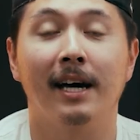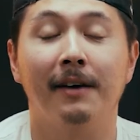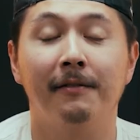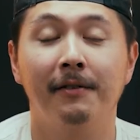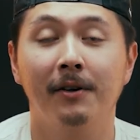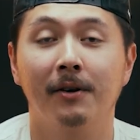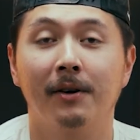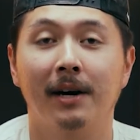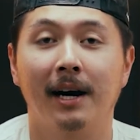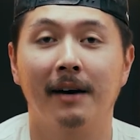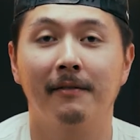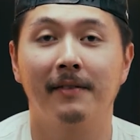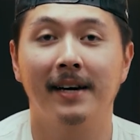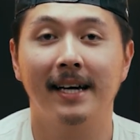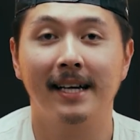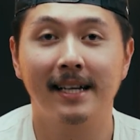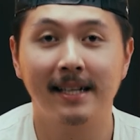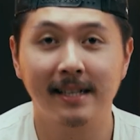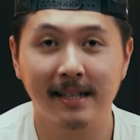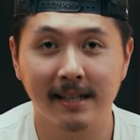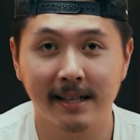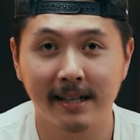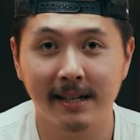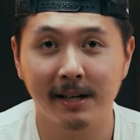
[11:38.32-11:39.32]
If you don't have a
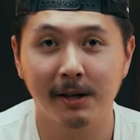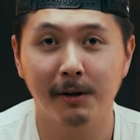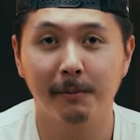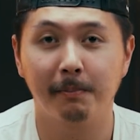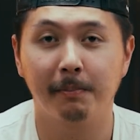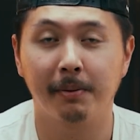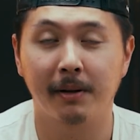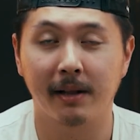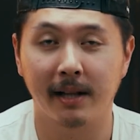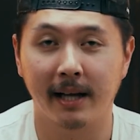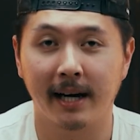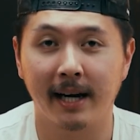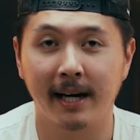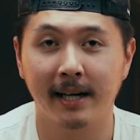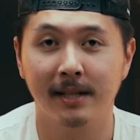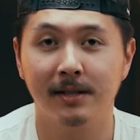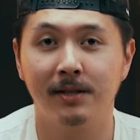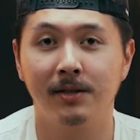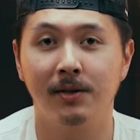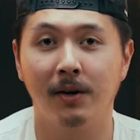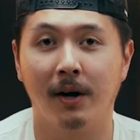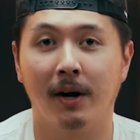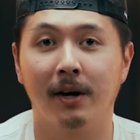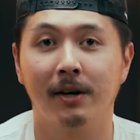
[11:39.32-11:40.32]
clear plan
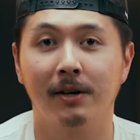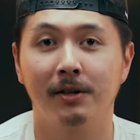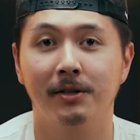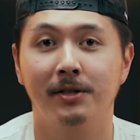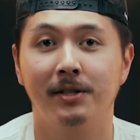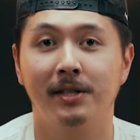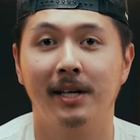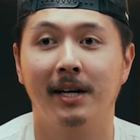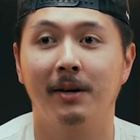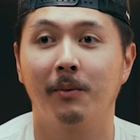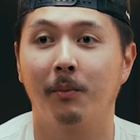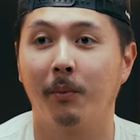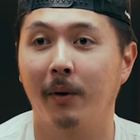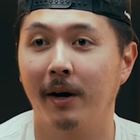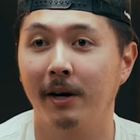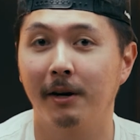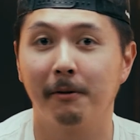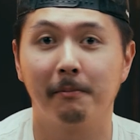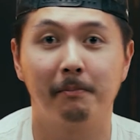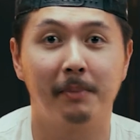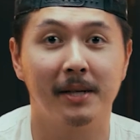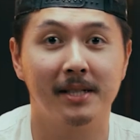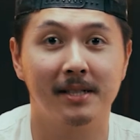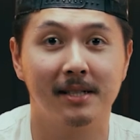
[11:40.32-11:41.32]
to understand where
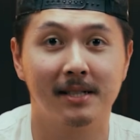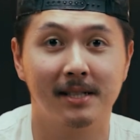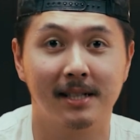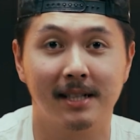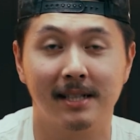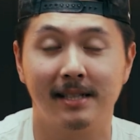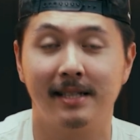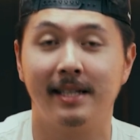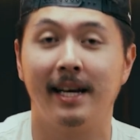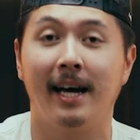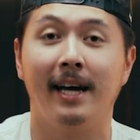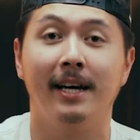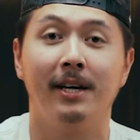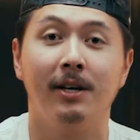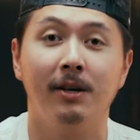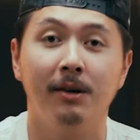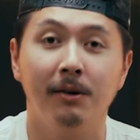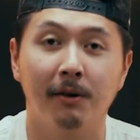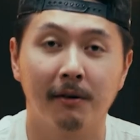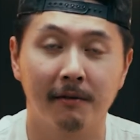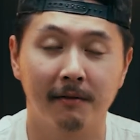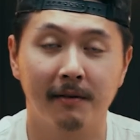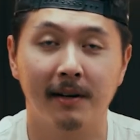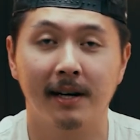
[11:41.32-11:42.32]
your business could take
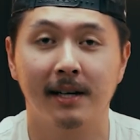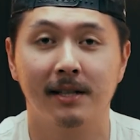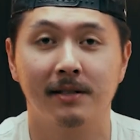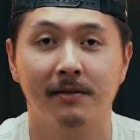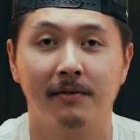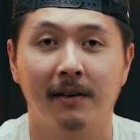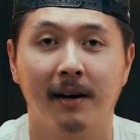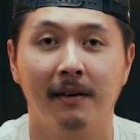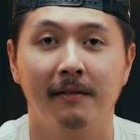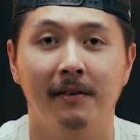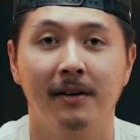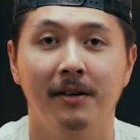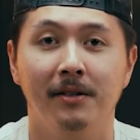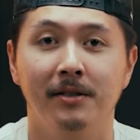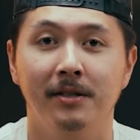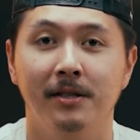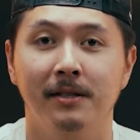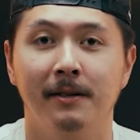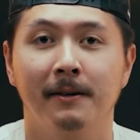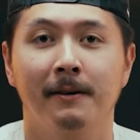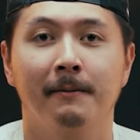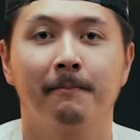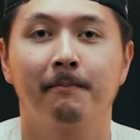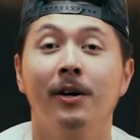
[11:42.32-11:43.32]
you over the next 5
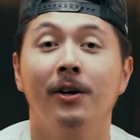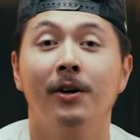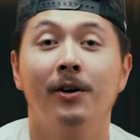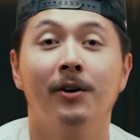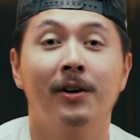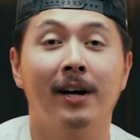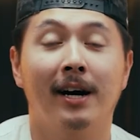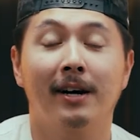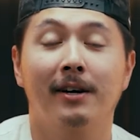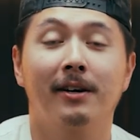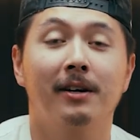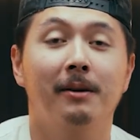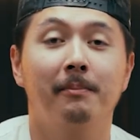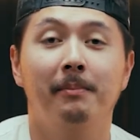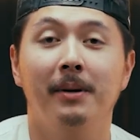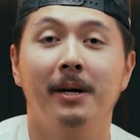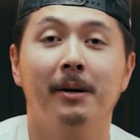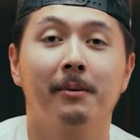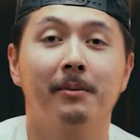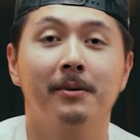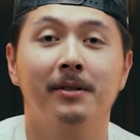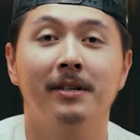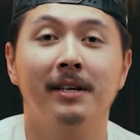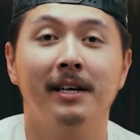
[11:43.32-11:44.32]
years, you're not going to be
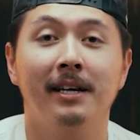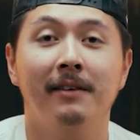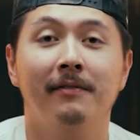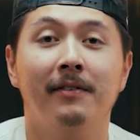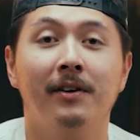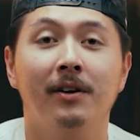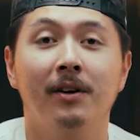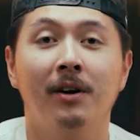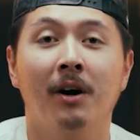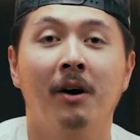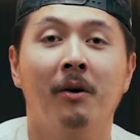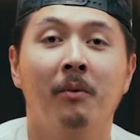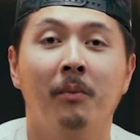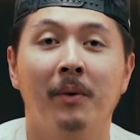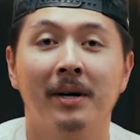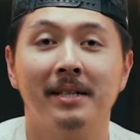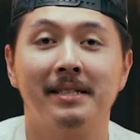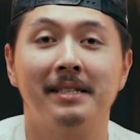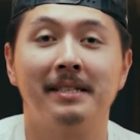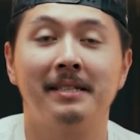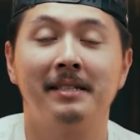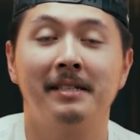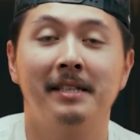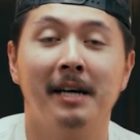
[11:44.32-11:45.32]
able to even know
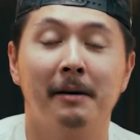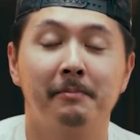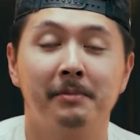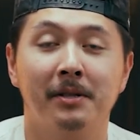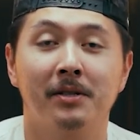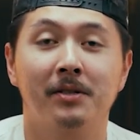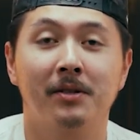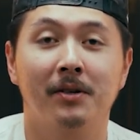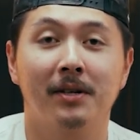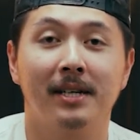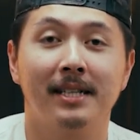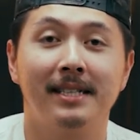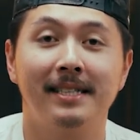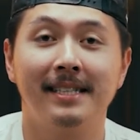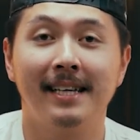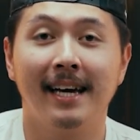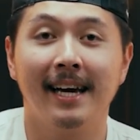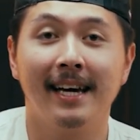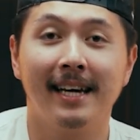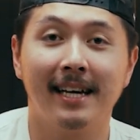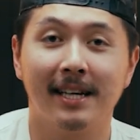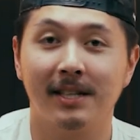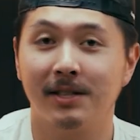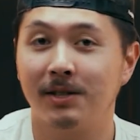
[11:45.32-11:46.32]
what steps it's going to
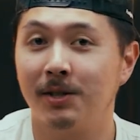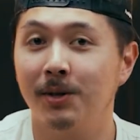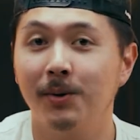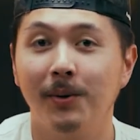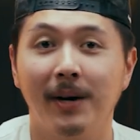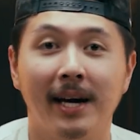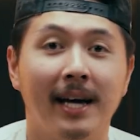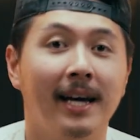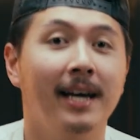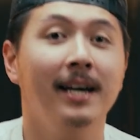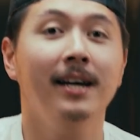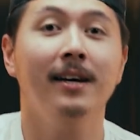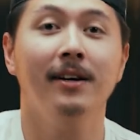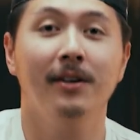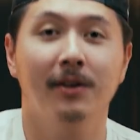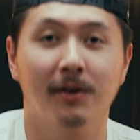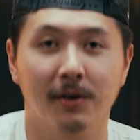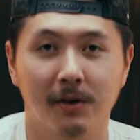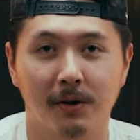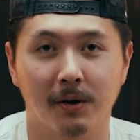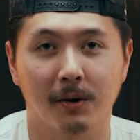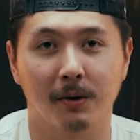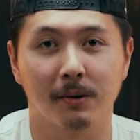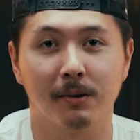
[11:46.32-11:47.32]
take to hit
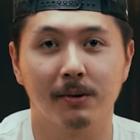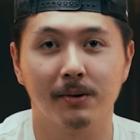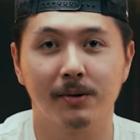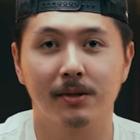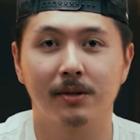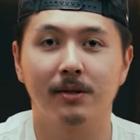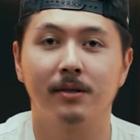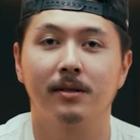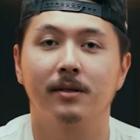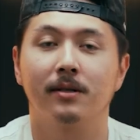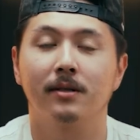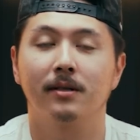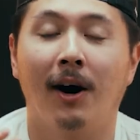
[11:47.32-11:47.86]
your goals.